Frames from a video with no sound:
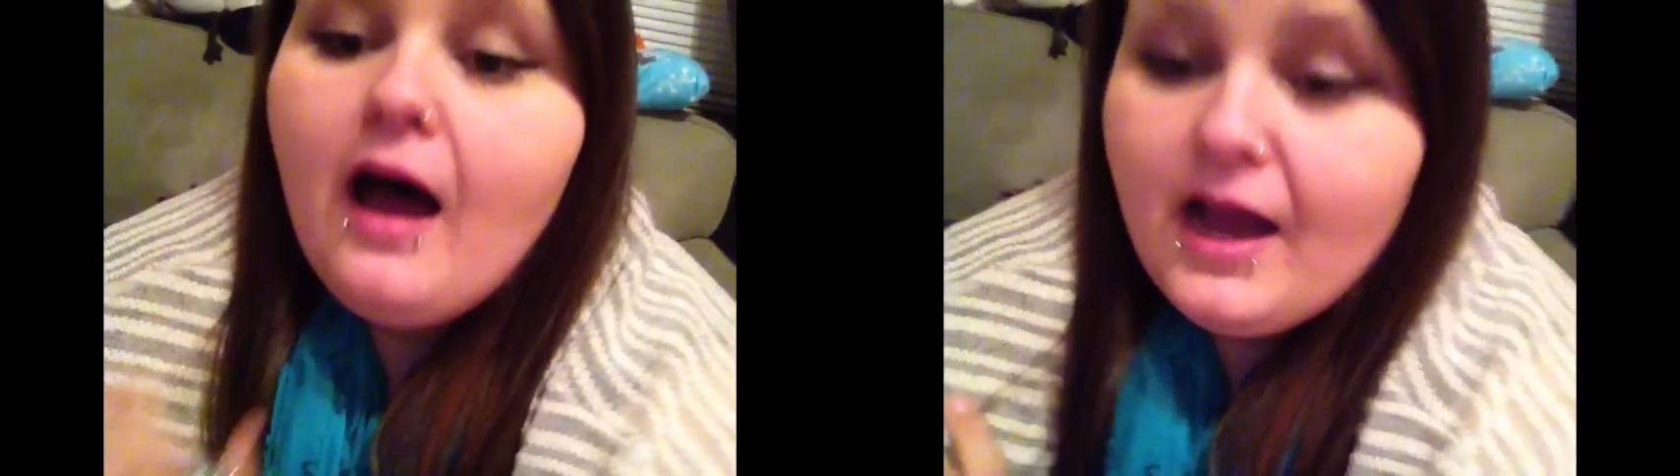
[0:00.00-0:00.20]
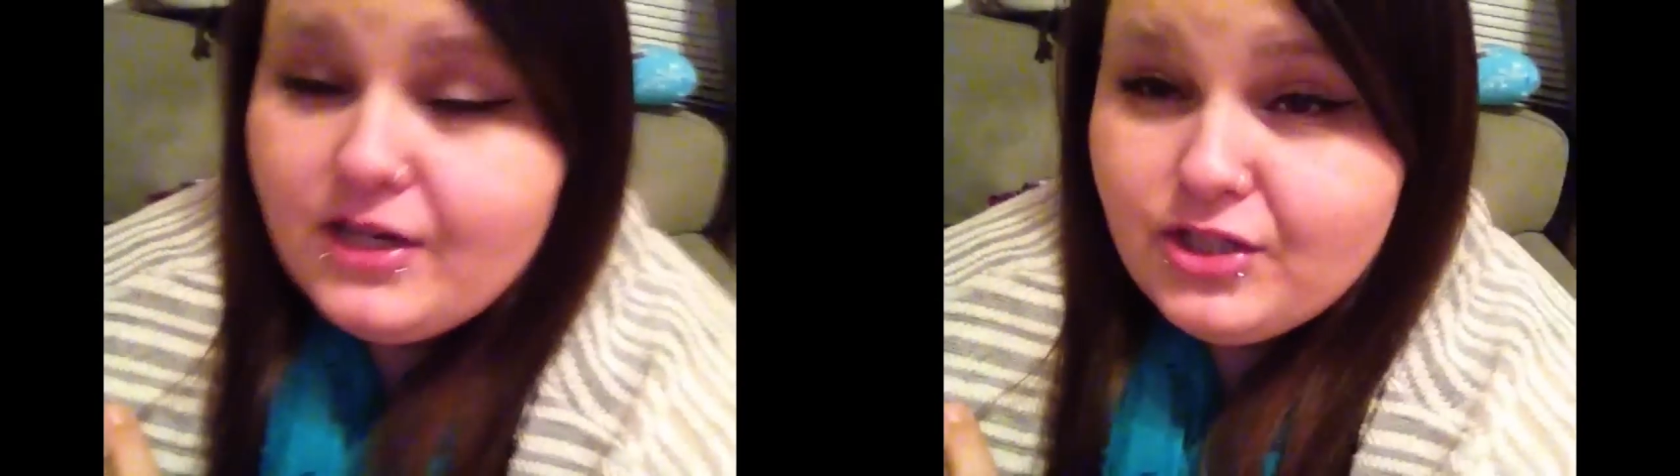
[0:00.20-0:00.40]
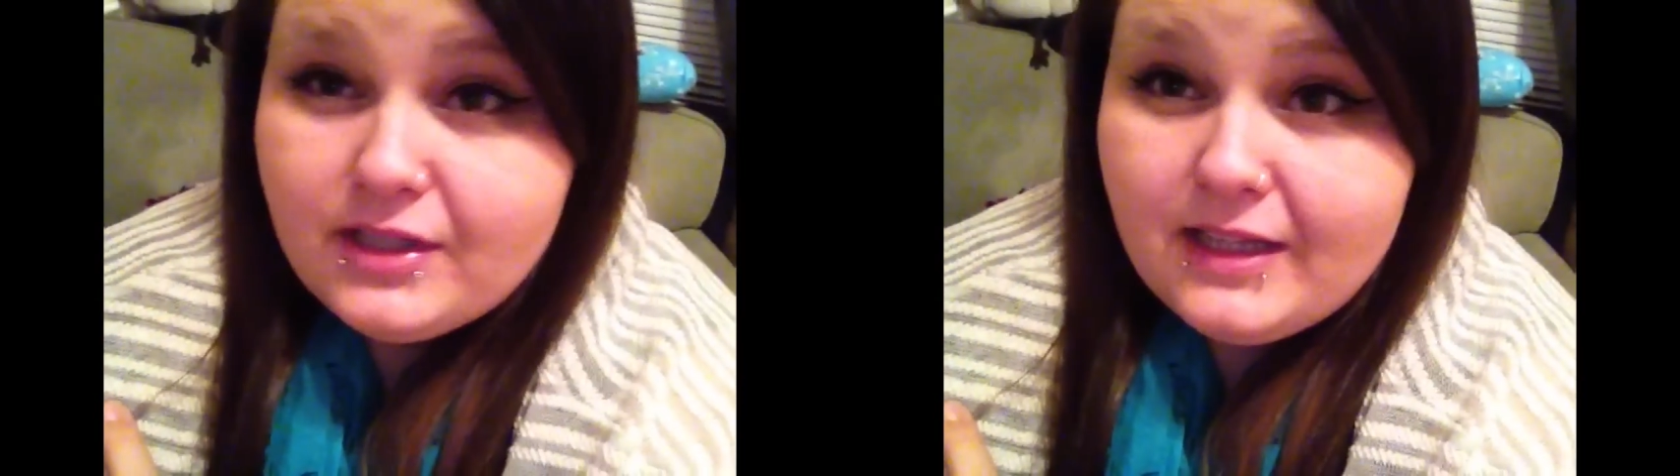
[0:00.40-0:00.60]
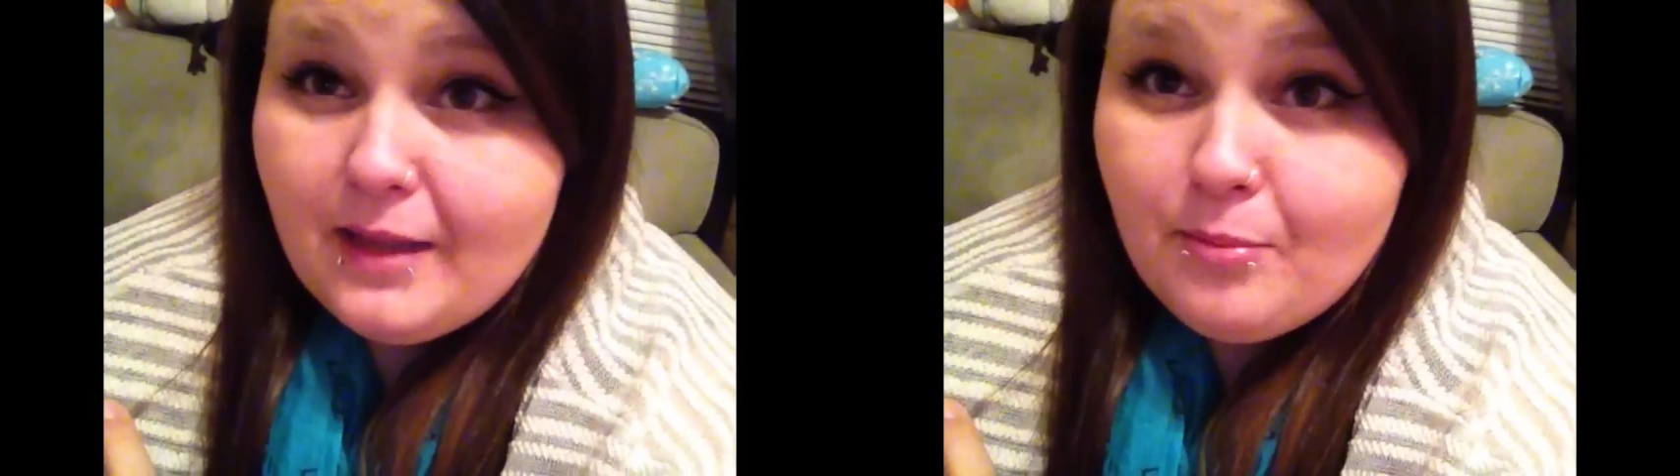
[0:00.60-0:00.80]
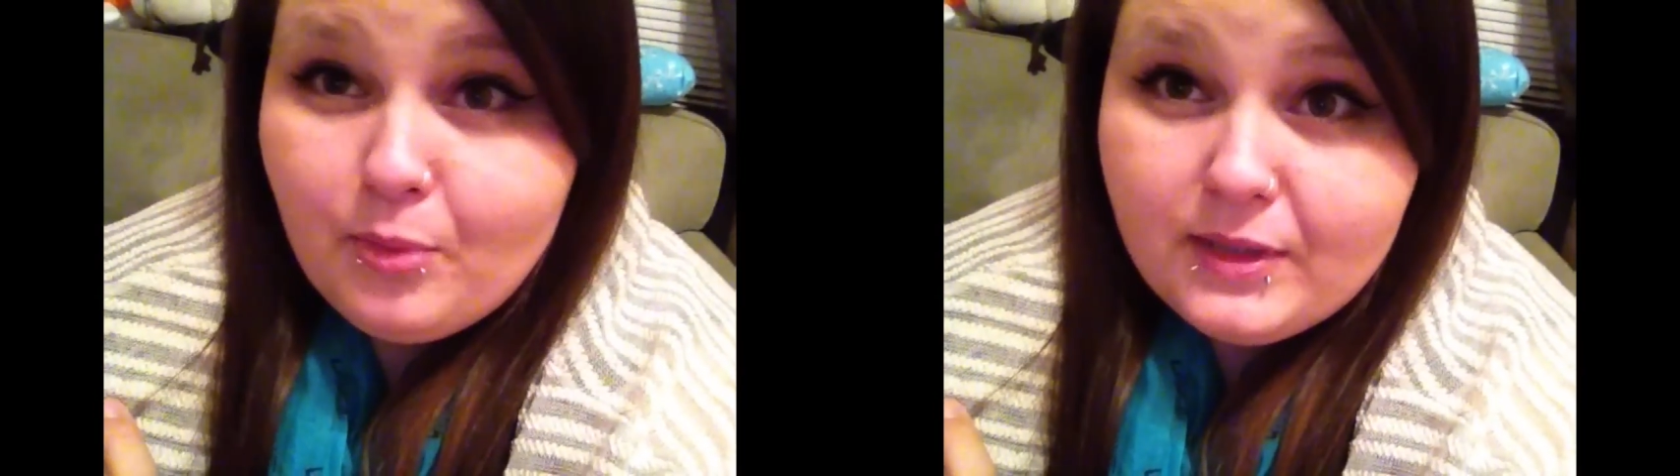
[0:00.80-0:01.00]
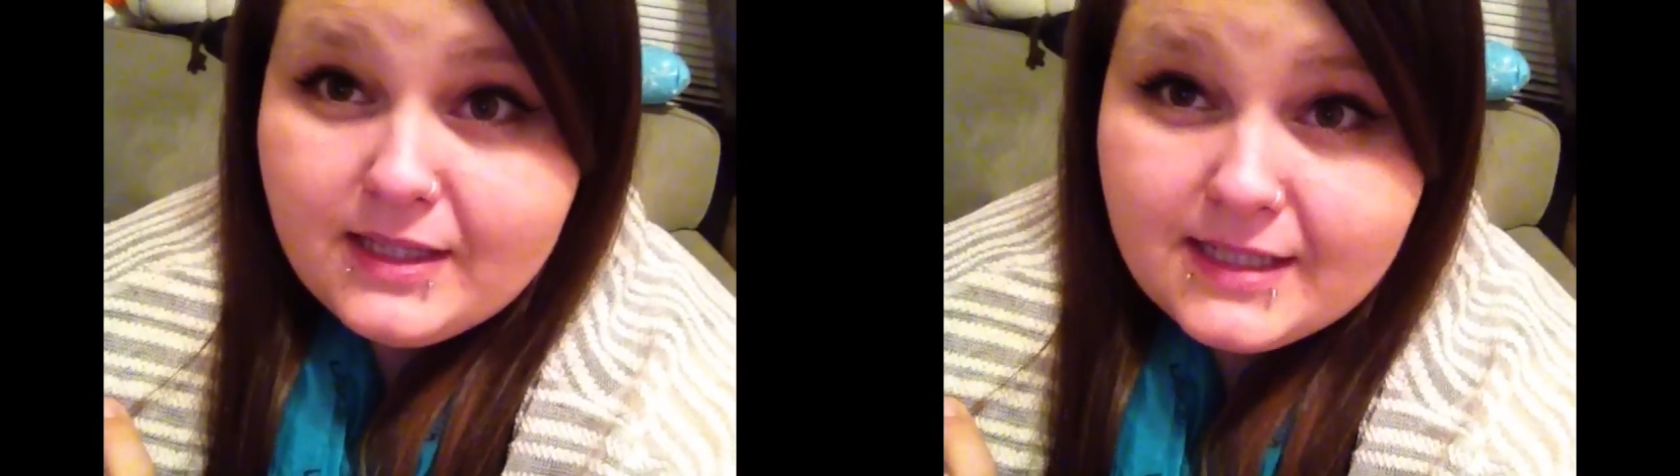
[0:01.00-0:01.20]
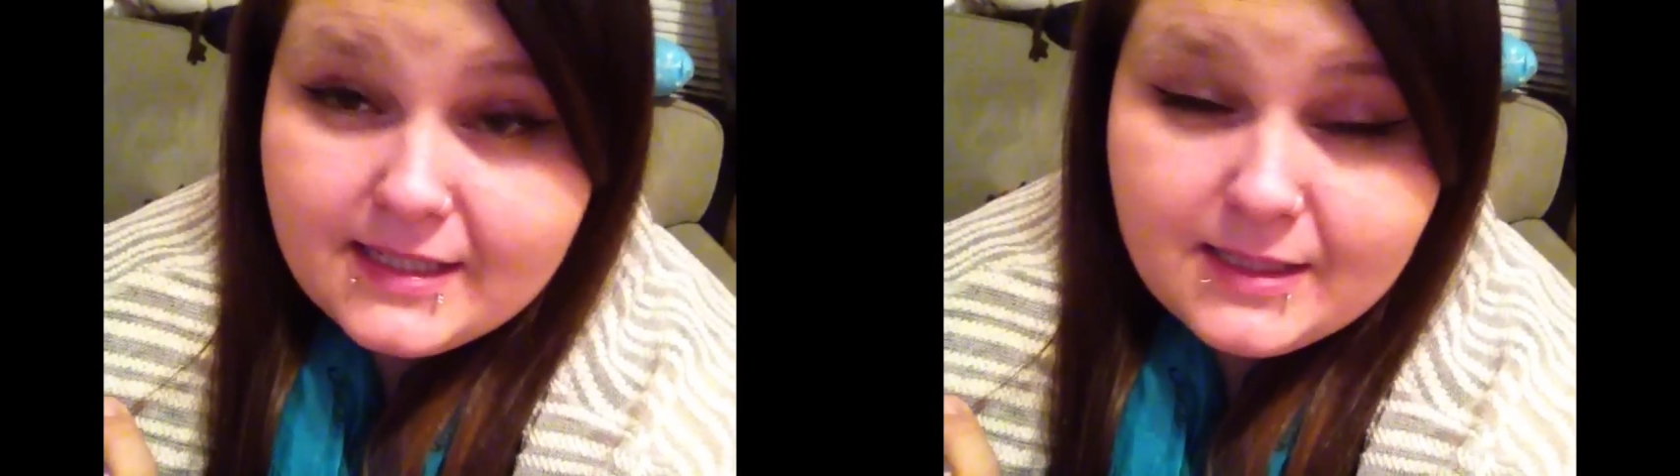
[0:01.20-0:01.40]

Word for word: I shouldn't let bullies get